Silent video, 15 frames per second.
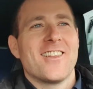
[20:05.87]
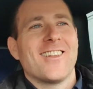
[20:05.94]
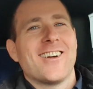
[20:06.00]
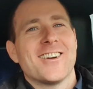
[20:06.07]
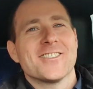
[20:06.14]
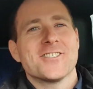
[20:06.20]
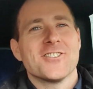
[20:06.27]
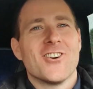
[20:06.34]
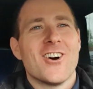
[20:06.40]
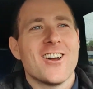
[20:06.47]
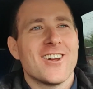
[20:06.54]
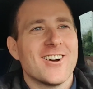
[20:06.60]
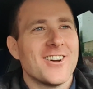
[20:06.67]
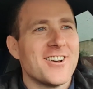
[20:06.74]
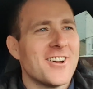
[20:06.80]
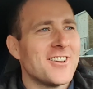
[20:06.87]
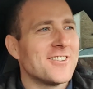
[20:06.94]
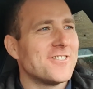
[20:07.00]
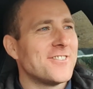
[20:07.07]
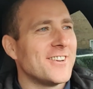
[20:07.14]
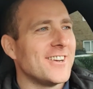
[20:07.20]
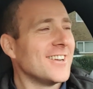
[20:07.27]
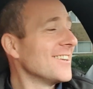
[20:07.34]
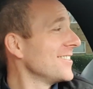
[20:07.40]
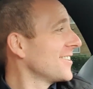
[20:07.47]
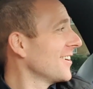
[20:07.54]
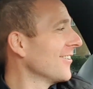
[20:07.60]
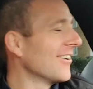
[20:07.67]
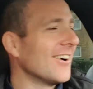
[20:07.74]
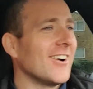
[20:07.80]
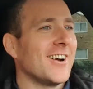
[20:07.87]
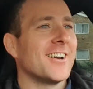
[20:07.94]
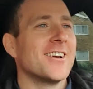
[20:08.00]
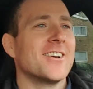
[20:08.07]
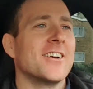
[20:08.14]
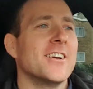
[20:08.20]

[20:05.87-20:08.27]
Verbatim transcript: That's alright, I know the feeling, don't worry.